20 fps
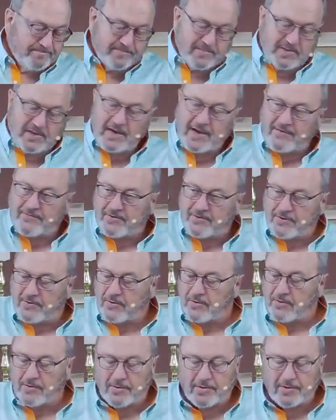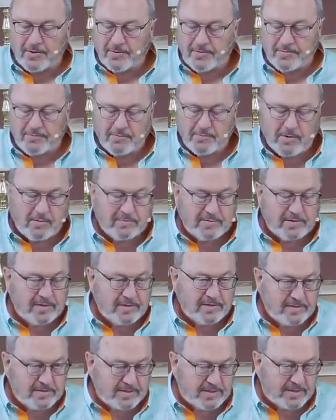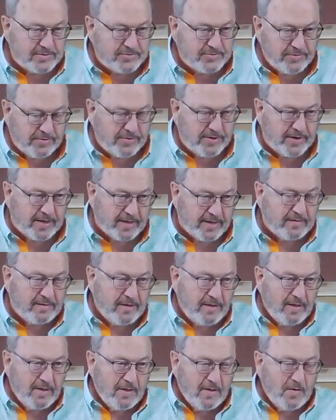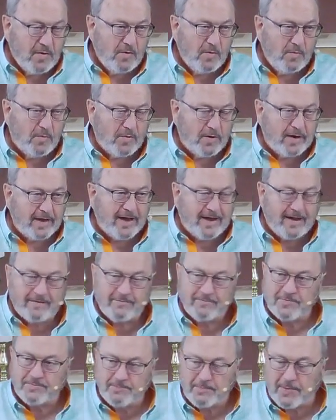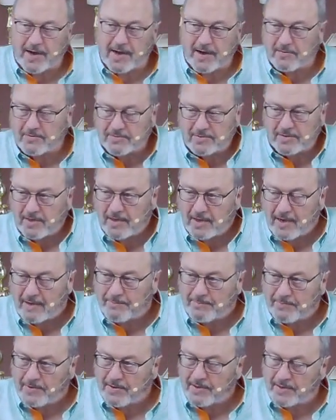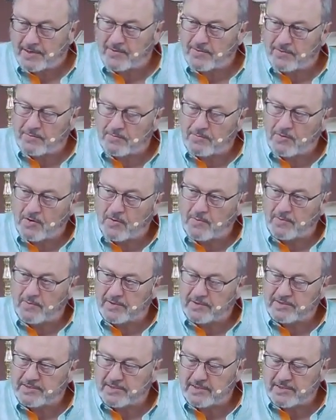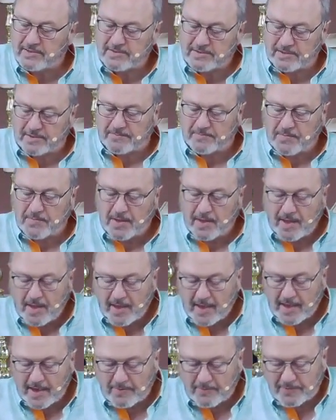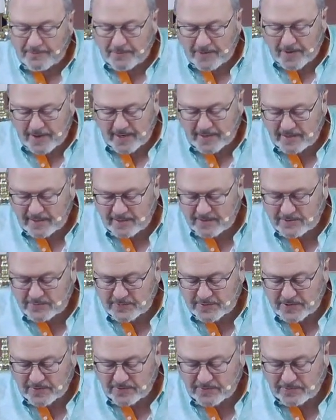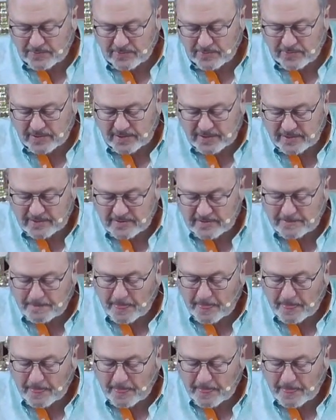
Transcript: governor or the Roman centurion who would have bound up another Roman citizen. And we find that as we go through this,